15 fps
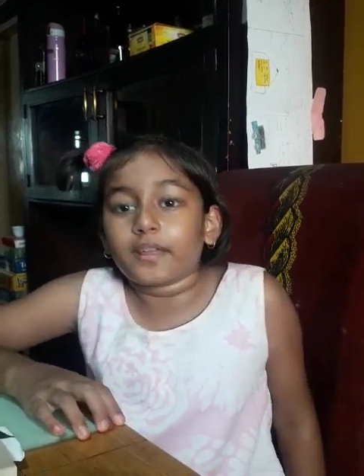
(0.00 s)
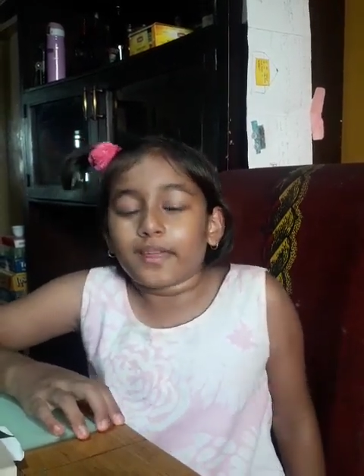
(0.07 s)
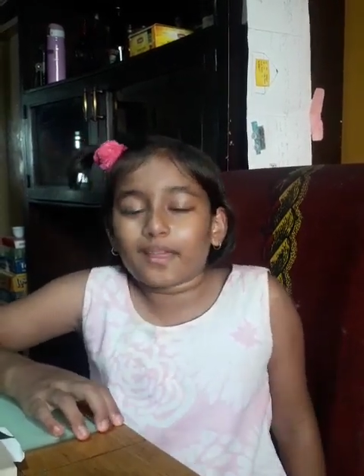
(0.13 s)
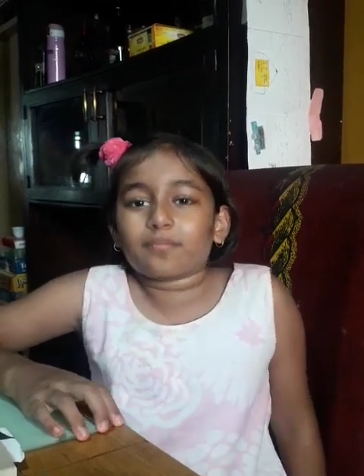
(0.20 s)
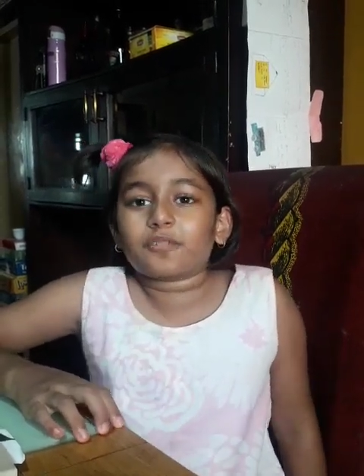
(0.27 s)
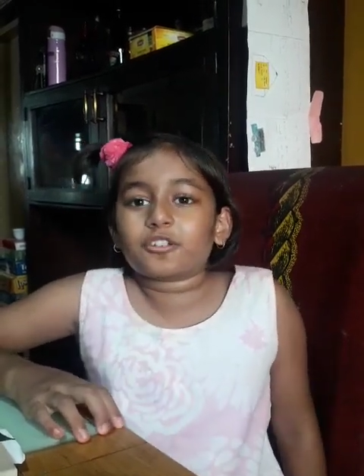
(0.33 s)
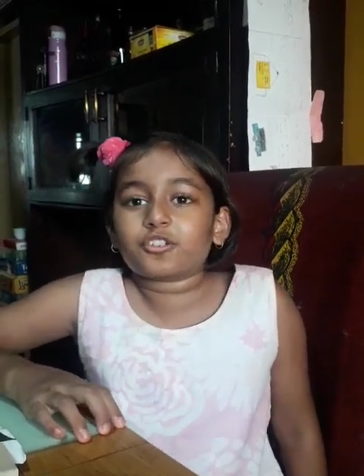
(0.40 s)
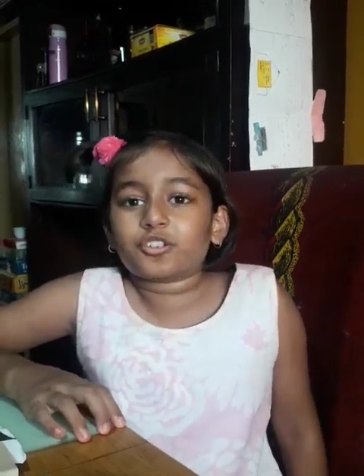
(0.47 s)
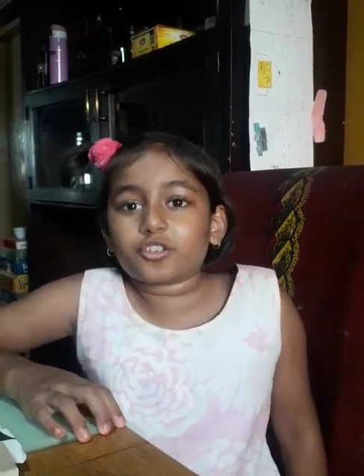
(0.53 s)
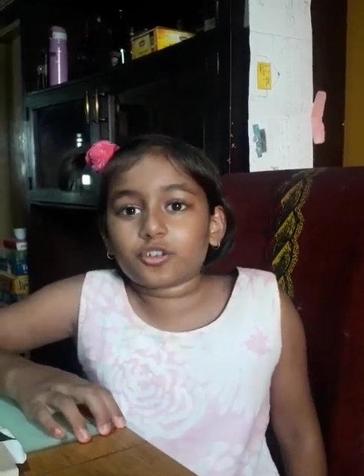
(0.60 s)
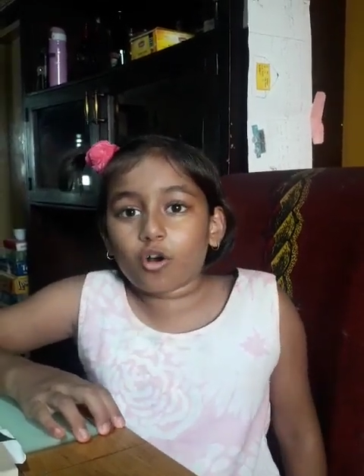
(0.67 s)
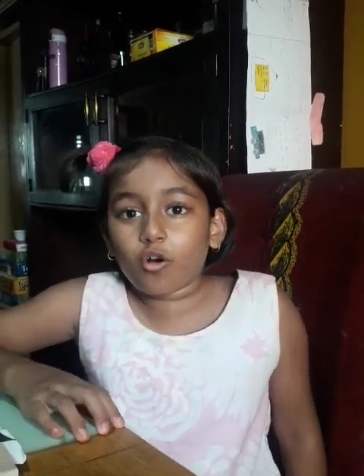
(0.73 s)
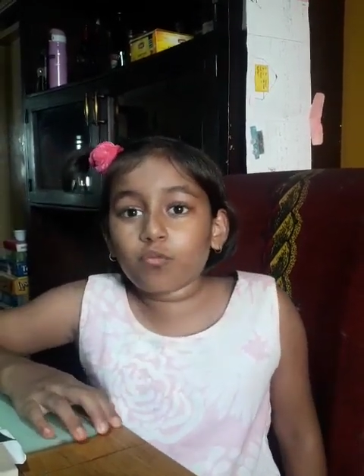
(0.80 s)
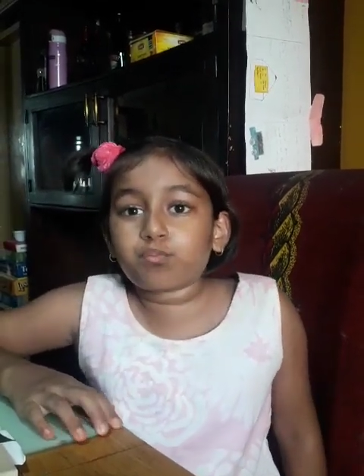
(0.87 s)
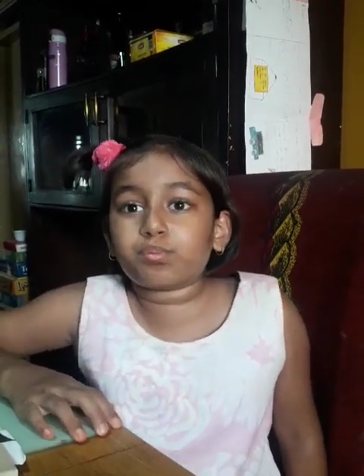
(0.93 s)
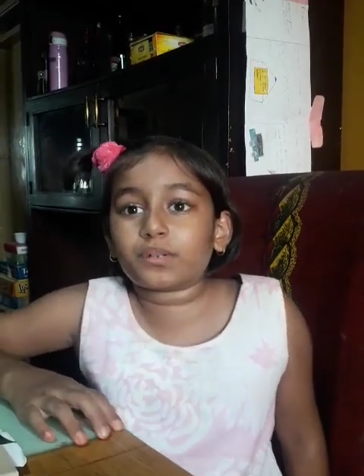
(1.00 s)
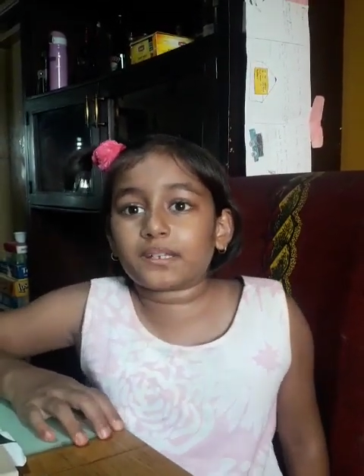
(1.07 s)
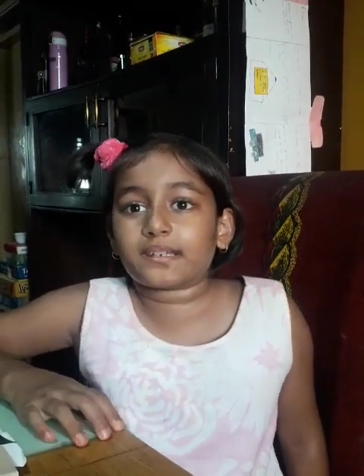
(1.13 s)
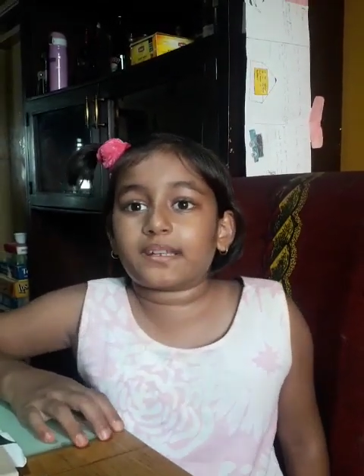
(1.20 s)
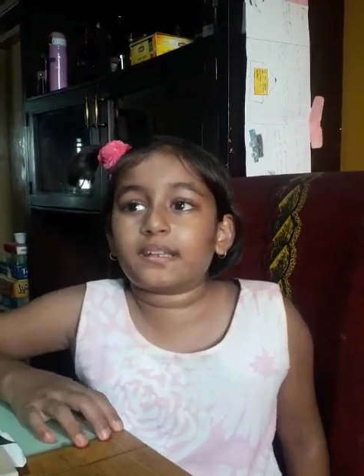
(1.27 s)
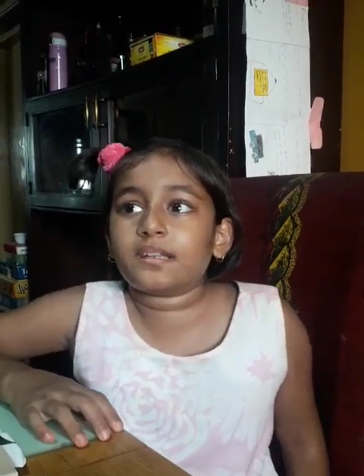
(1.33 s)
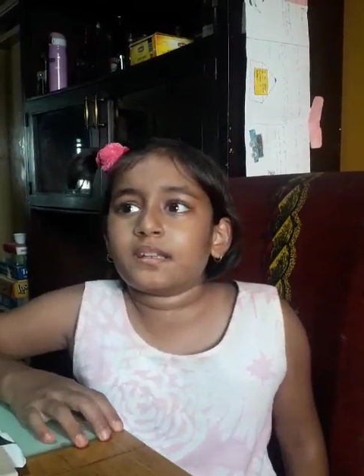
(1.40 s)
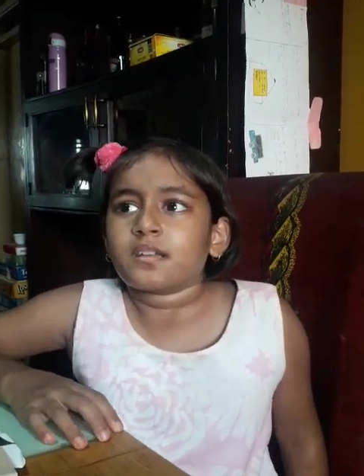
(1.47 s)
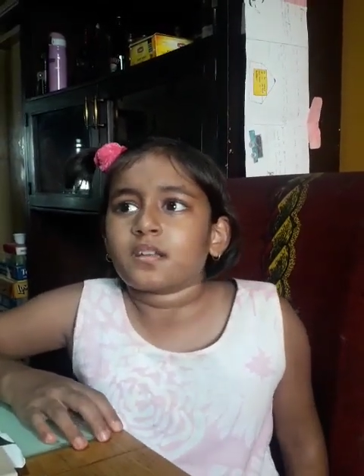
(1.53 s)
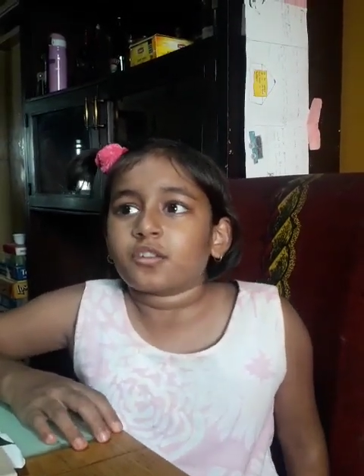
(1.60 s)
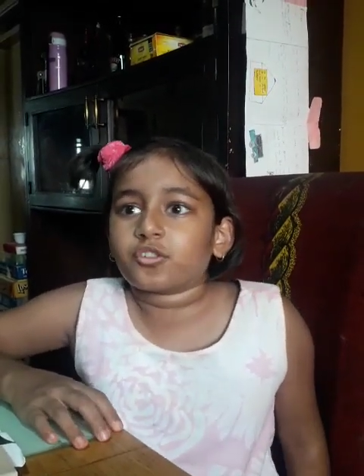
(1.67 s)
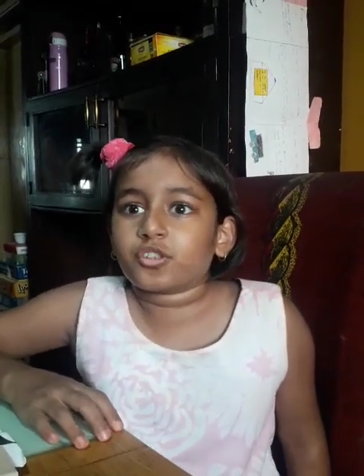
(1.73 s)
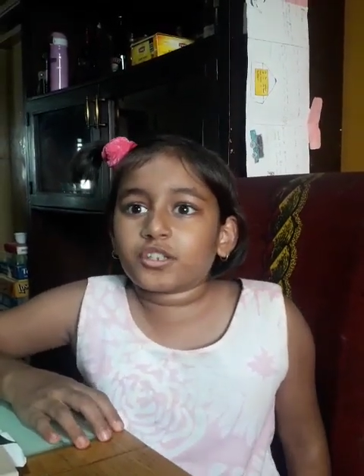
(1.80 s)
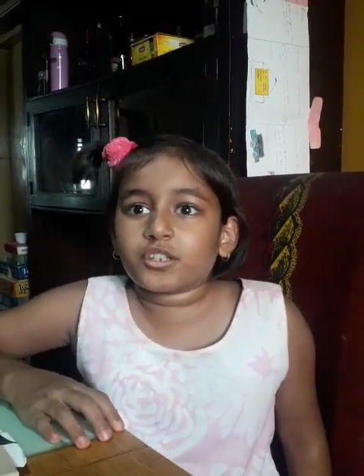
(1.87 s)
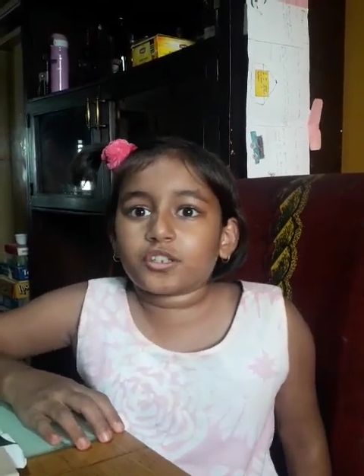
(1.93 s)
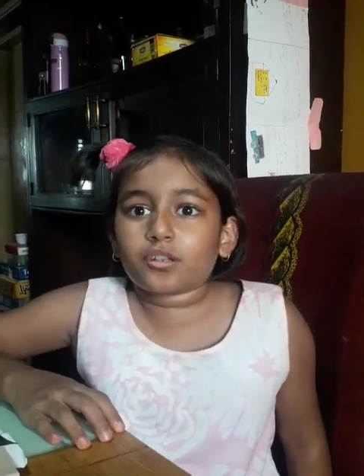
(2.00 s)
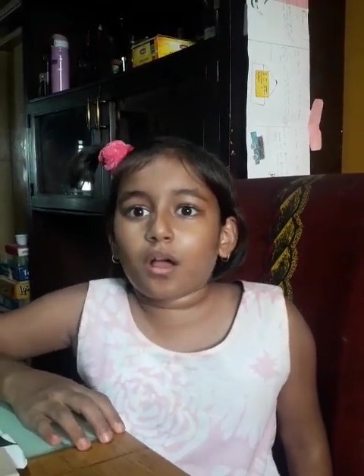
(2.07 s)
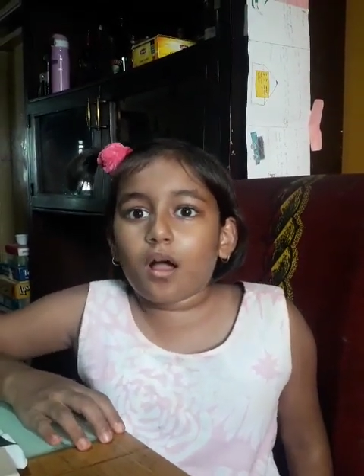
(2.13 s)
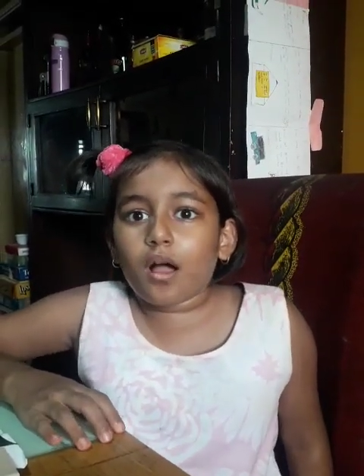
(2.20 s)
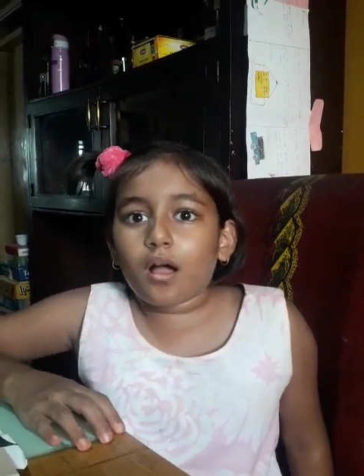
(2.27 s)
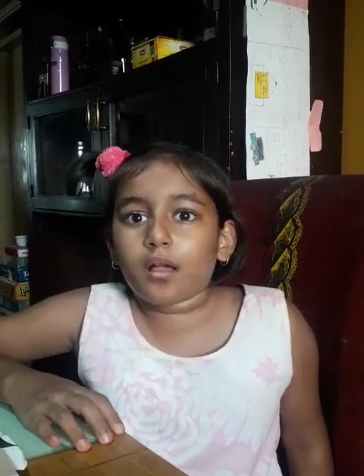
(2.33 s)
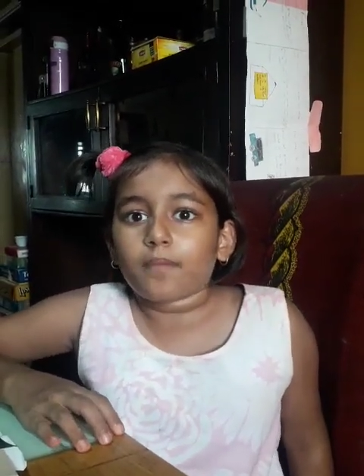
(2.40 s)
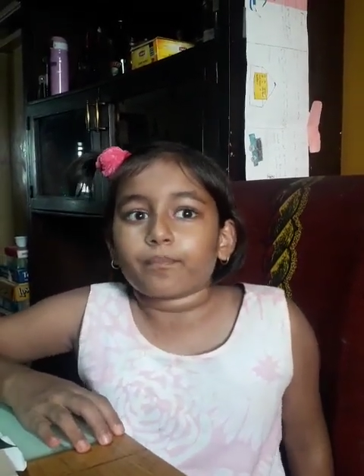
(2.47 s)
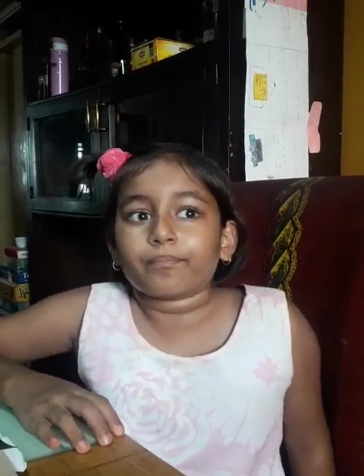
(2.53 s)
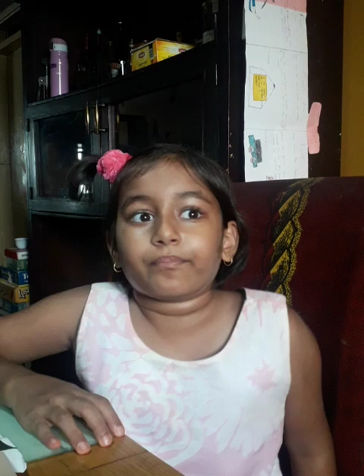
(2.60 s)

And when she opened it, she saw